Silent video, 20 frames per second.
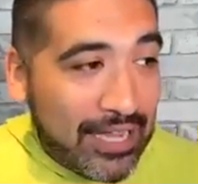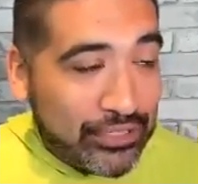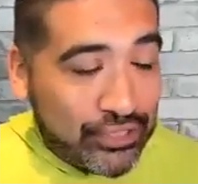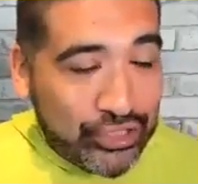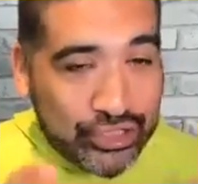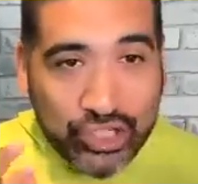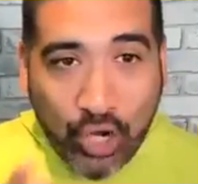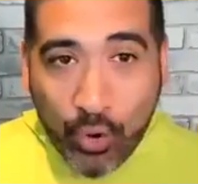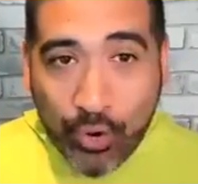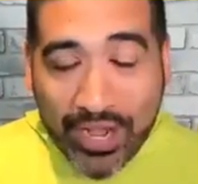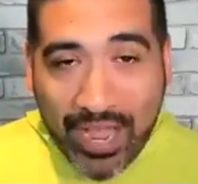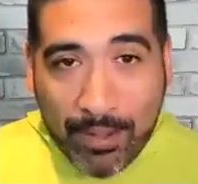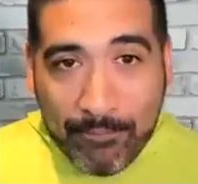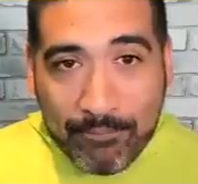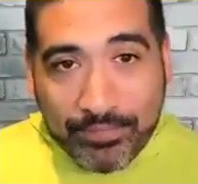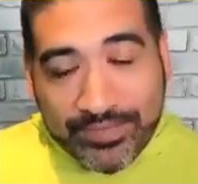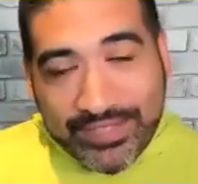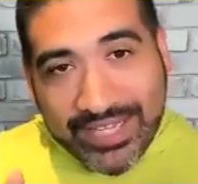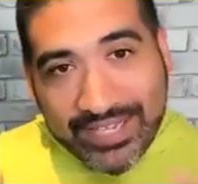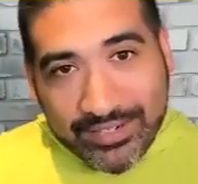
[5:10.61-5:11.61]
Showed
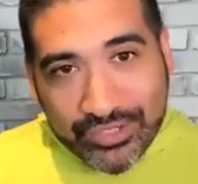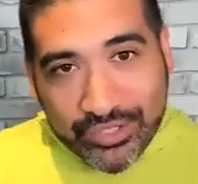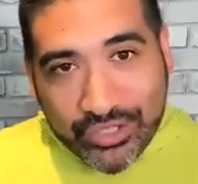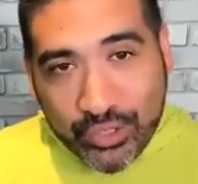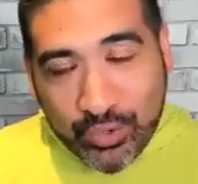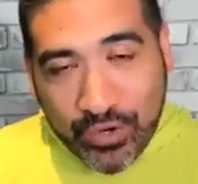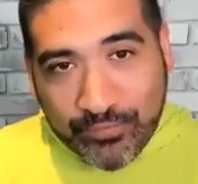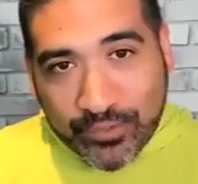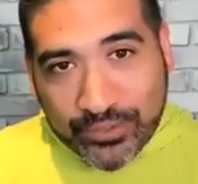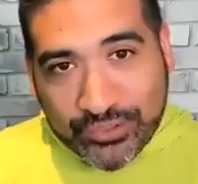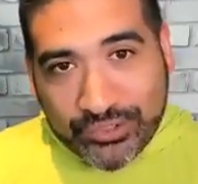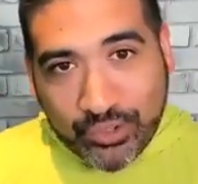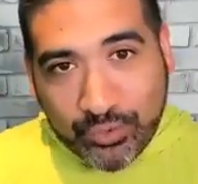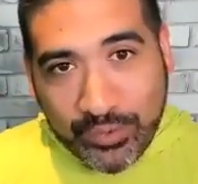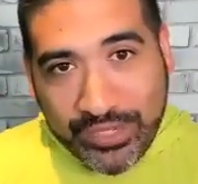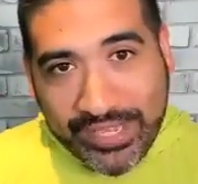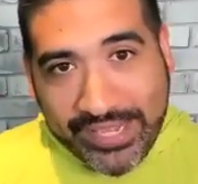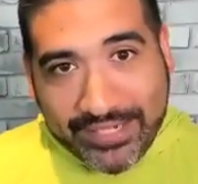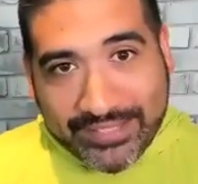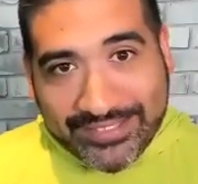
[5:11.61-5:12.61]
up, didn't do it for 2
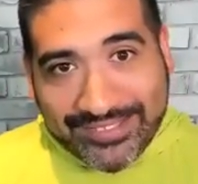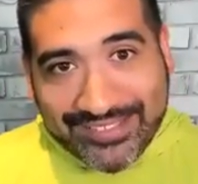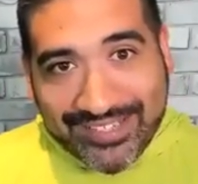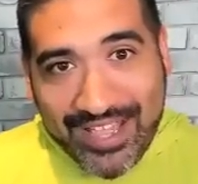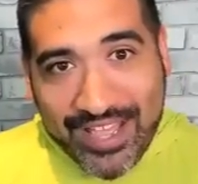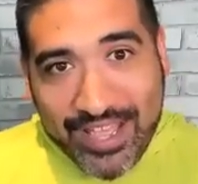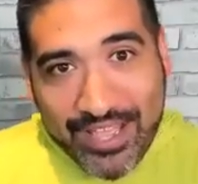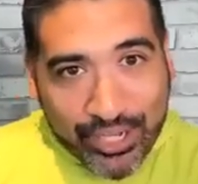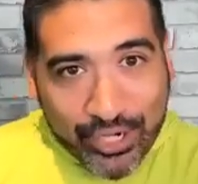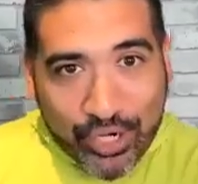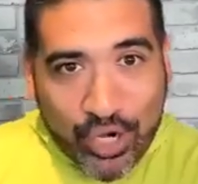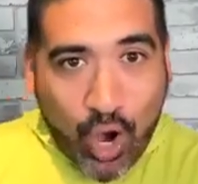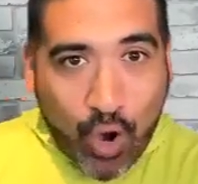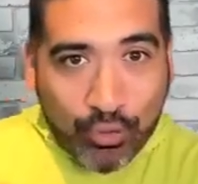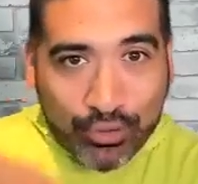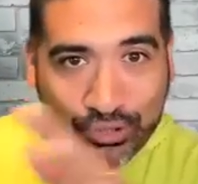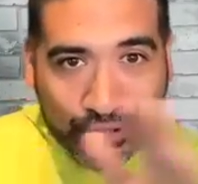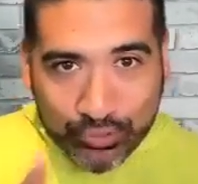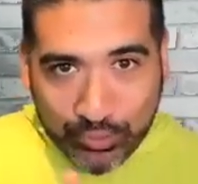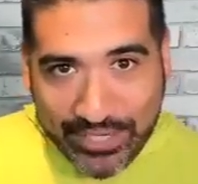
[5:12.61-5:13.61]
weeks.
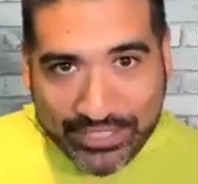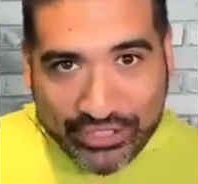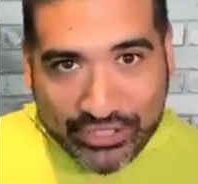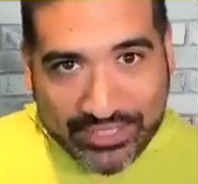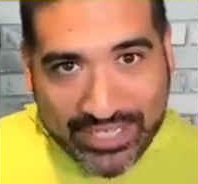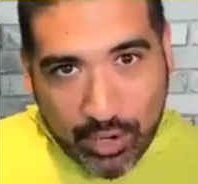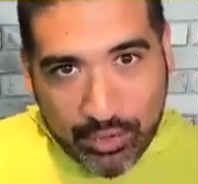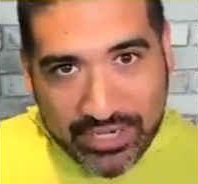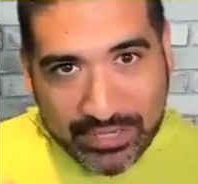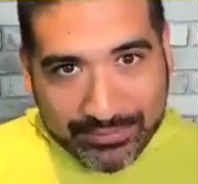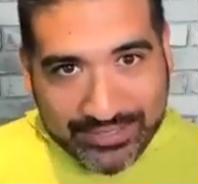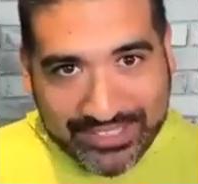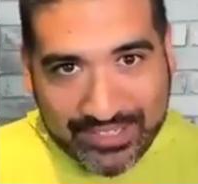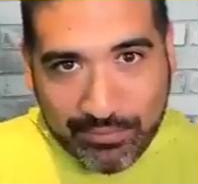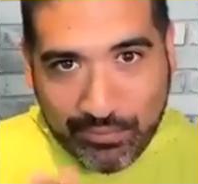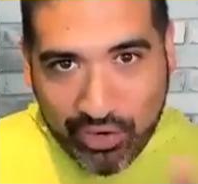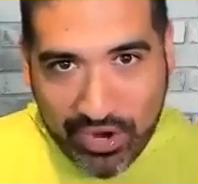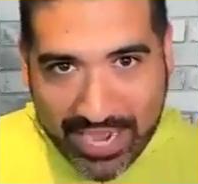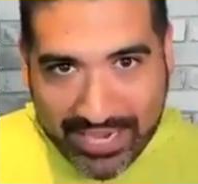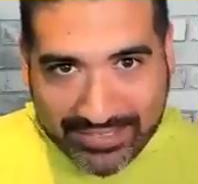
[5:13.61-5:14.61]
Coach reached out, and I'm
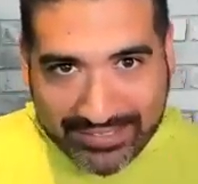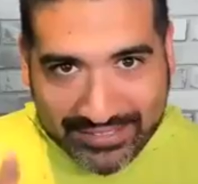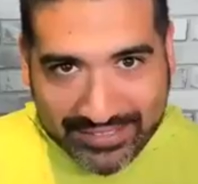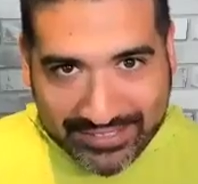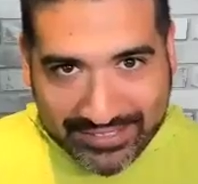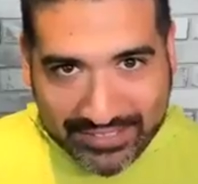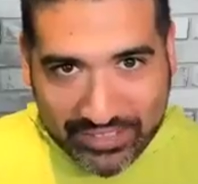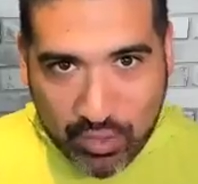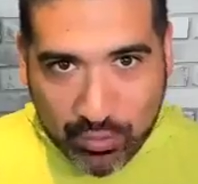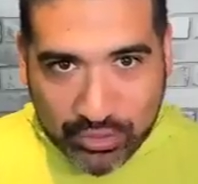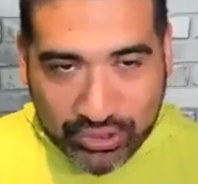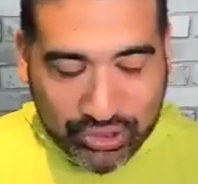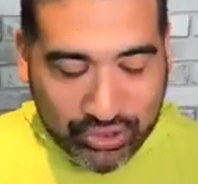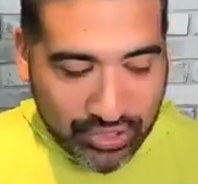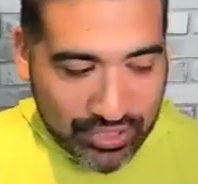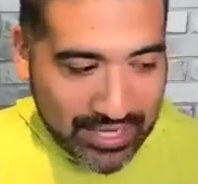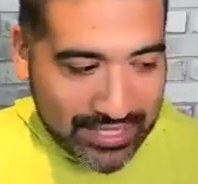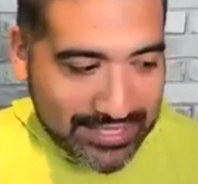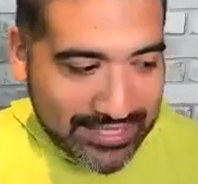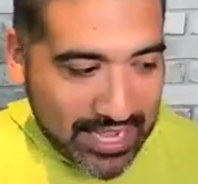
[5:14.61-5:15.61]
summarizing because I know we're
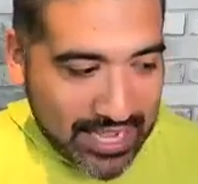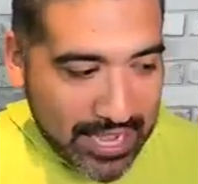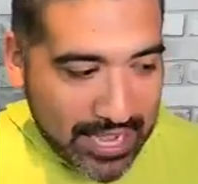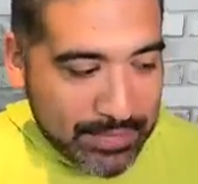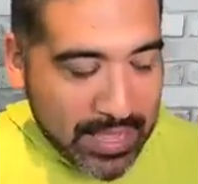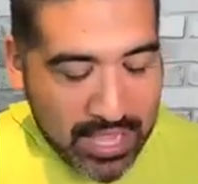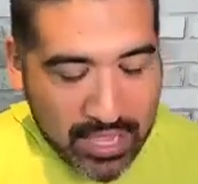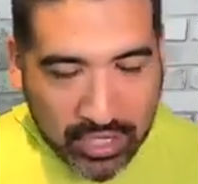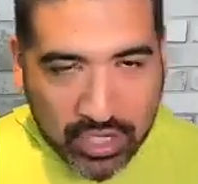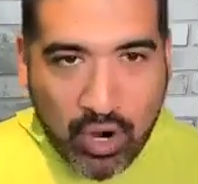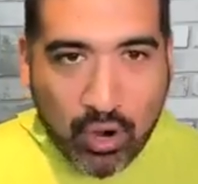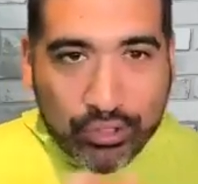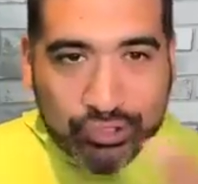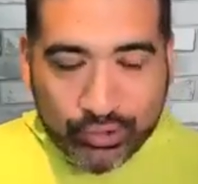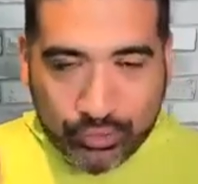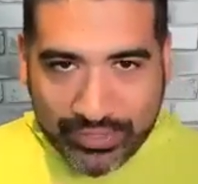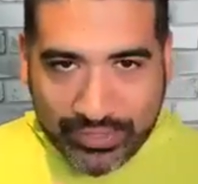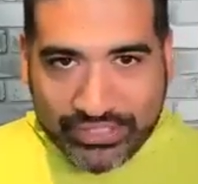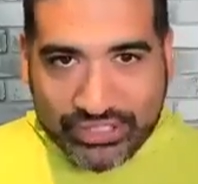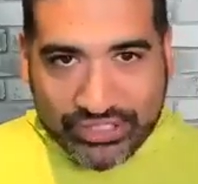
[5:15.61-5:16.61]
short on time.
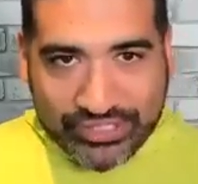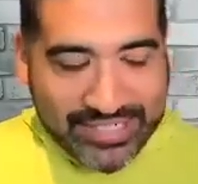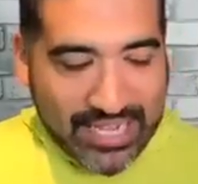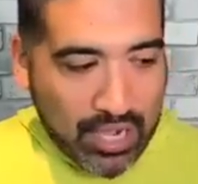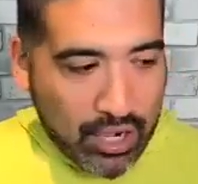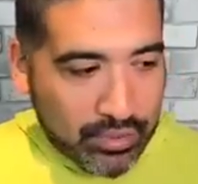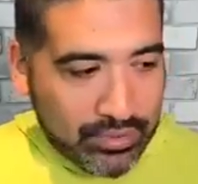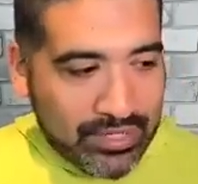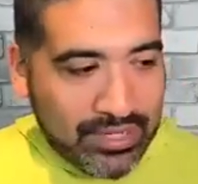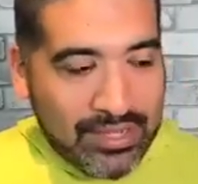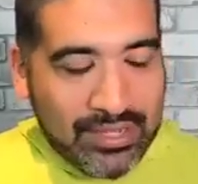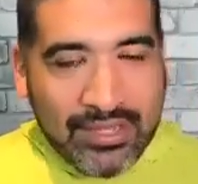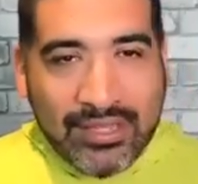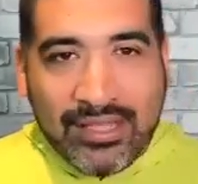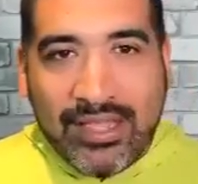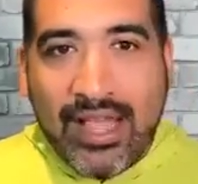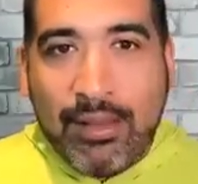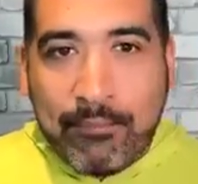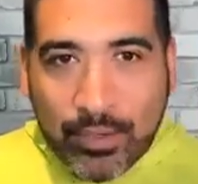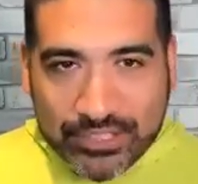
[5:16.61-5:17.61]
Coach reaches out,
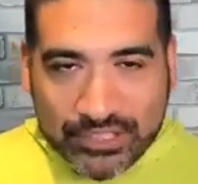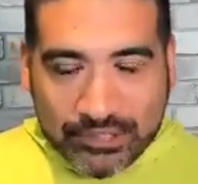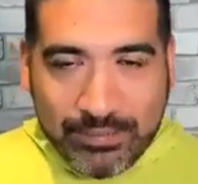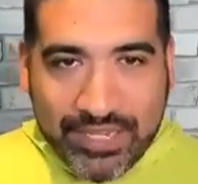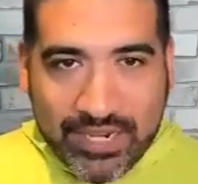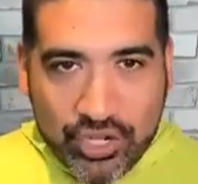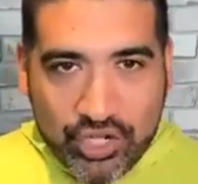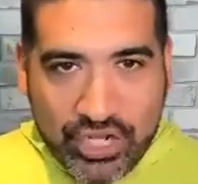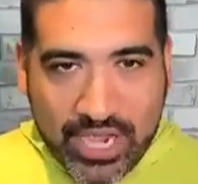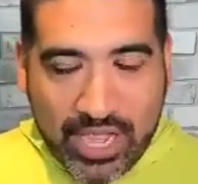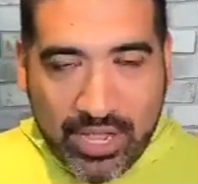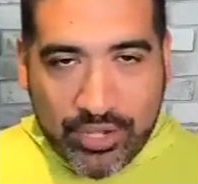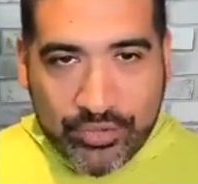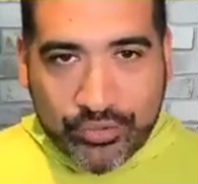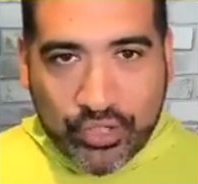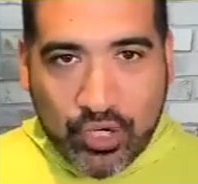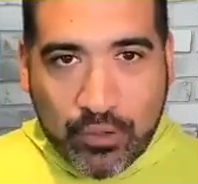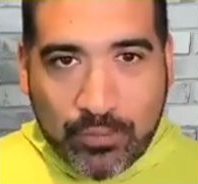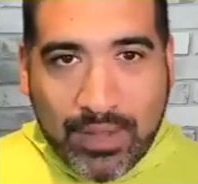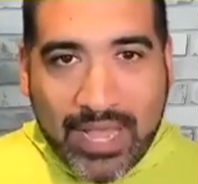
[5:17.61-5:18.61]
puts me in a
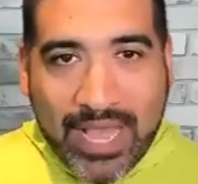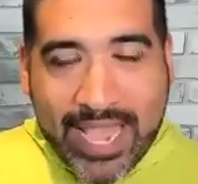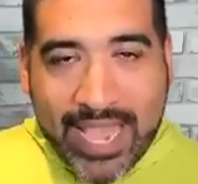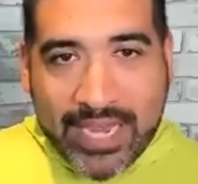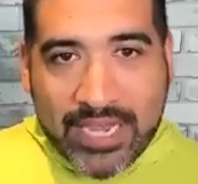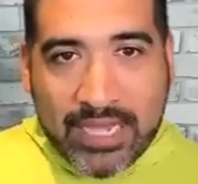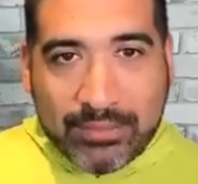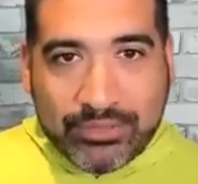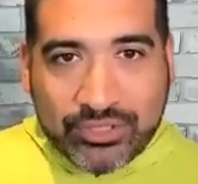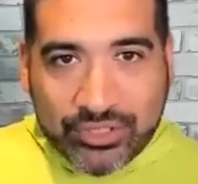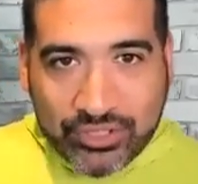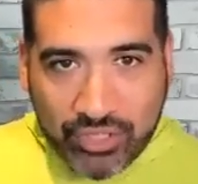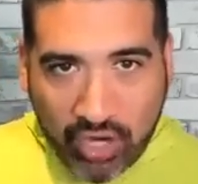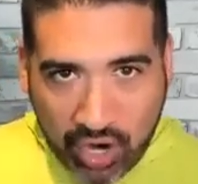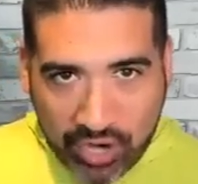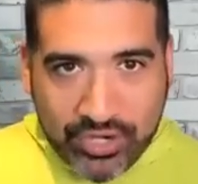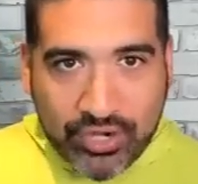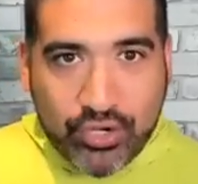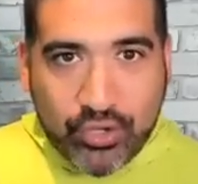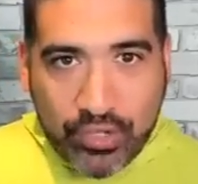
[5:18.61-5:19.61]
challenge group. I end up
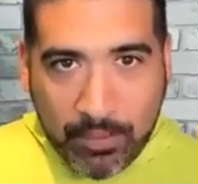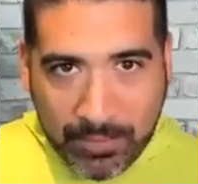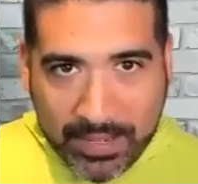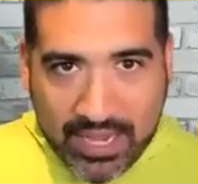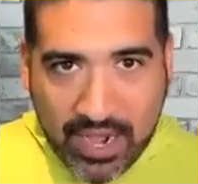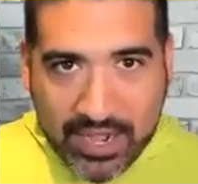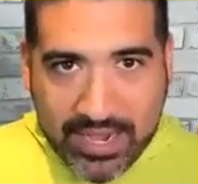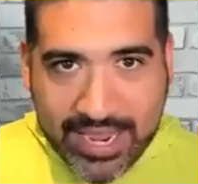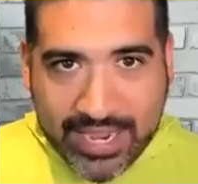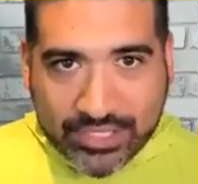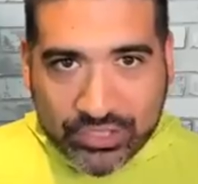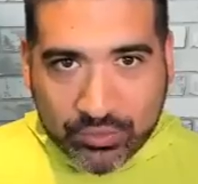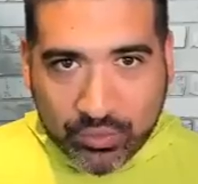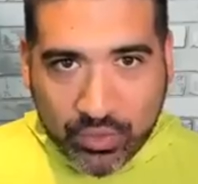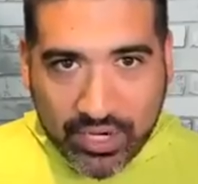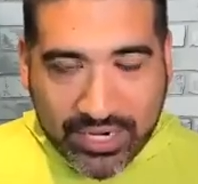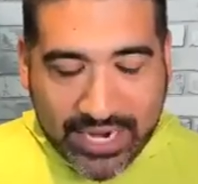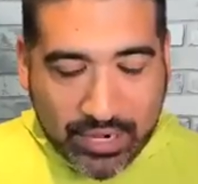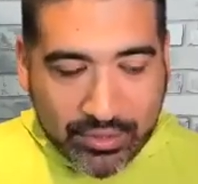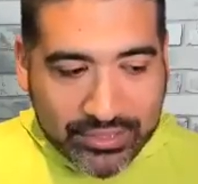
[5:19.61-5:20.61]
starting to do the P90X
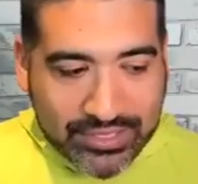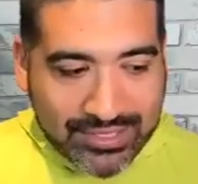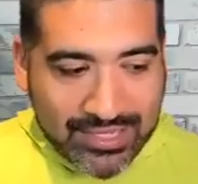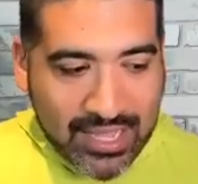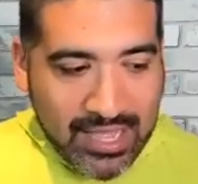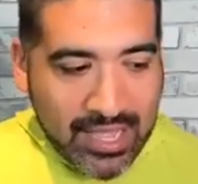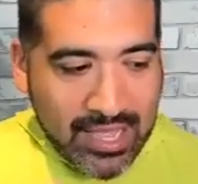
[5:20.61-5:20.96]
workouts.